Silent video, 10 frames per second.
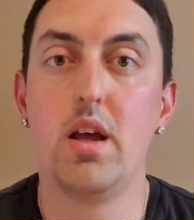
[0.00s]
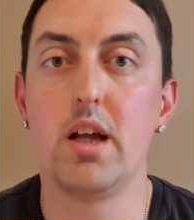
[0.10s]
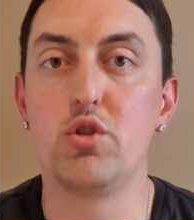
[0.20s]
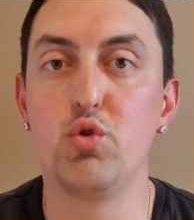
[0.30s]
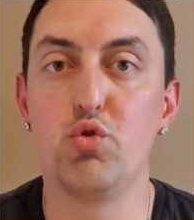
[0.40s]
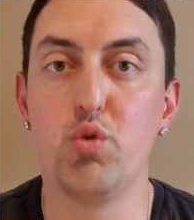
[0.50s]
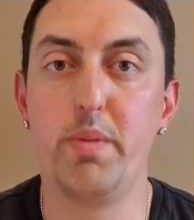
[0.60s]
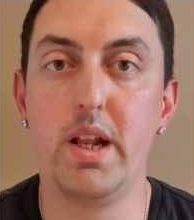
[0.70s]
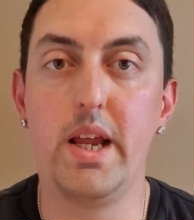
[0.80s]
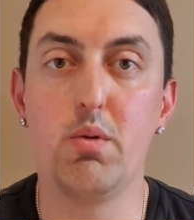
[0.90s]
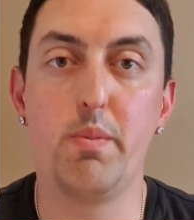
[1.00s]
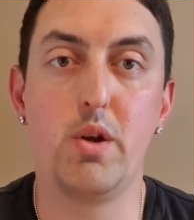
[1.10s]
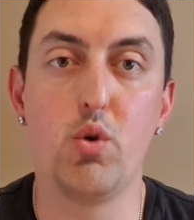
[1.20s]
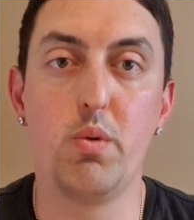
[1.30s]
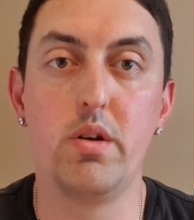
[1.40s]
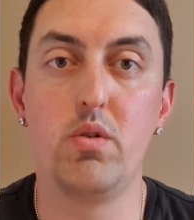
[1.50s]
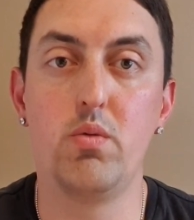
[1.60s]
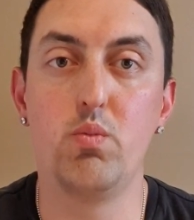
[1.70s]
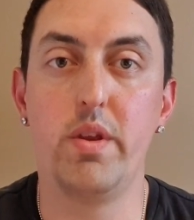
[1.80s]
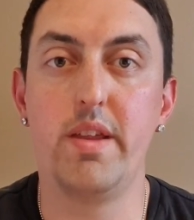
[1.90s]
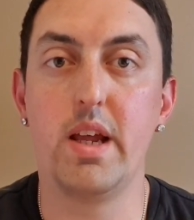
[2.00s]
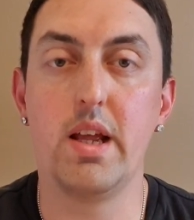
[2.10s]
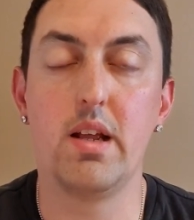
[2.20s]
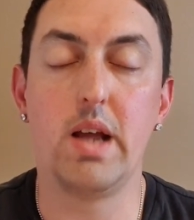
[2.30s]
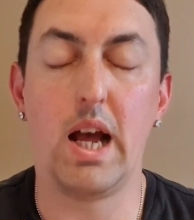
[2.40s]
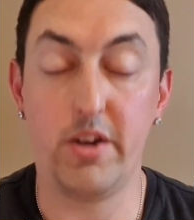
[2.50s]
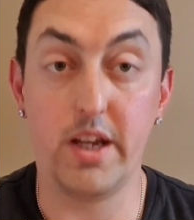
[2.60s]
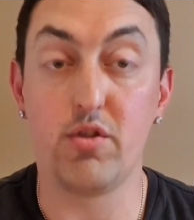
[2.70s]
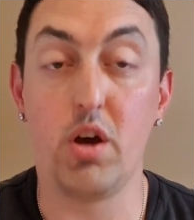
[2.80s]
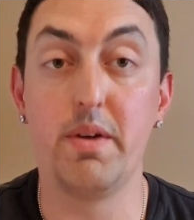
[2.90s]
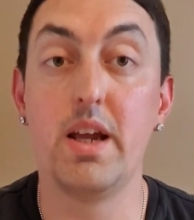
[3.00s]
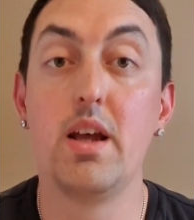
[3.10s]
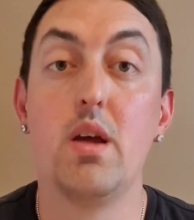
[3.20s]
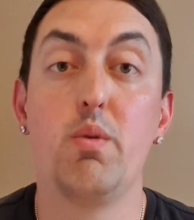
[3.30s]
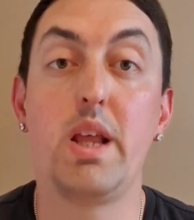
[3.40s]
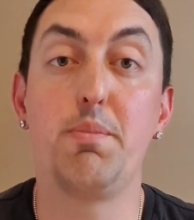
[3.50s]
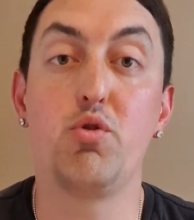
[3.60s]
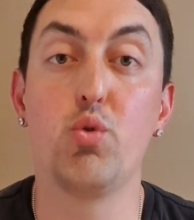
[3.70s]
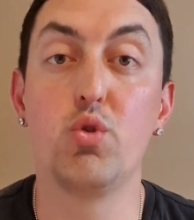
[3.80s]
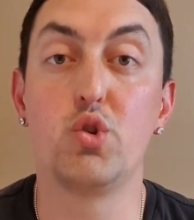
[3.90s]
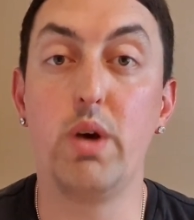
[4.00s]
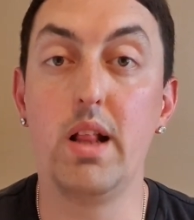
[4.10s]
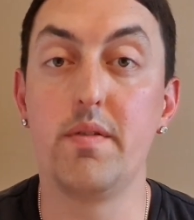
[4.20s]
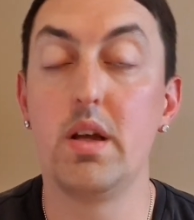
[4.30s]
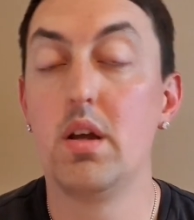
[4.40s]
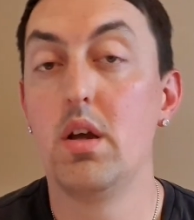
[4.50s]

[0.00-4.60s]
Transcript: and Just Rugby League will be coming with you with episode 12.